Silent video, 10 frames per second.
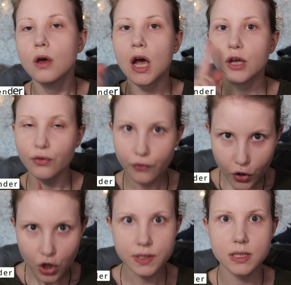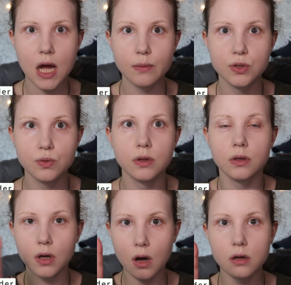At first, I'm doing
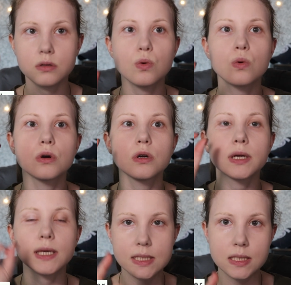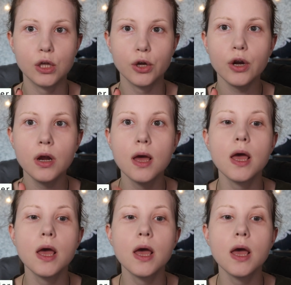contour, concealer,